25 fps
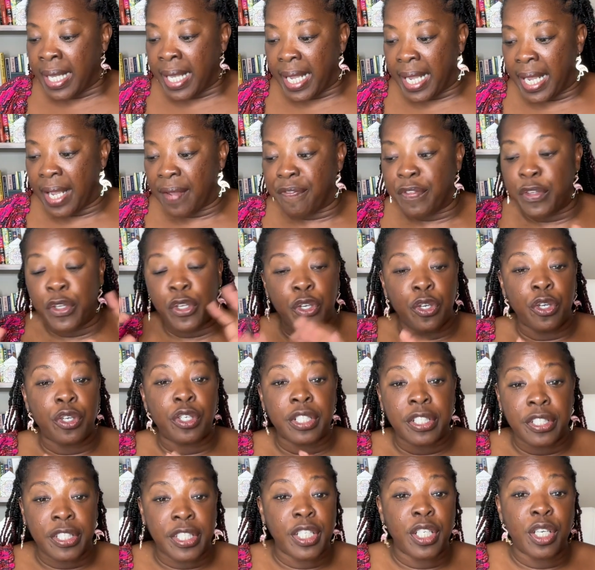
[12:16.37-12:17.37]
if you're
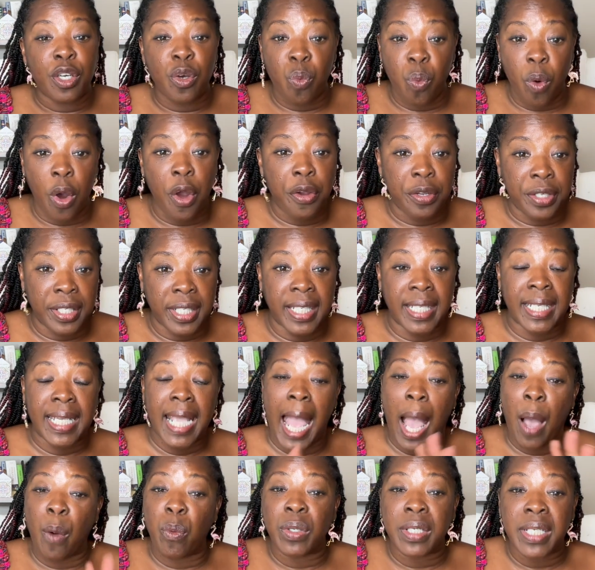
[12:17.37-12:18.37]
still working,
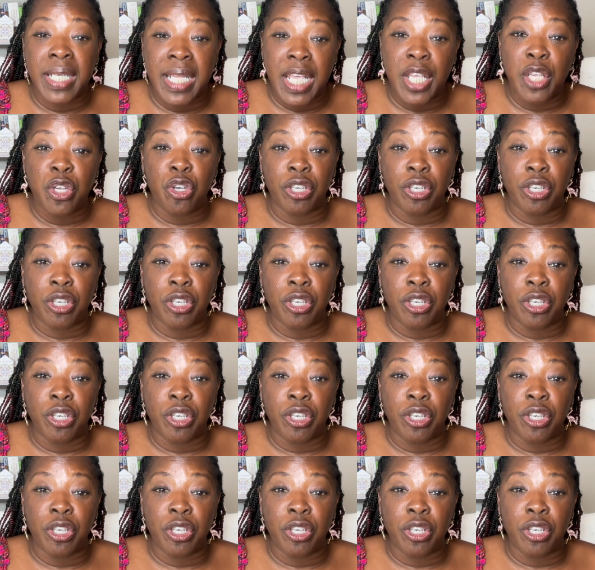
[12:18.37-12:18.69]
I will need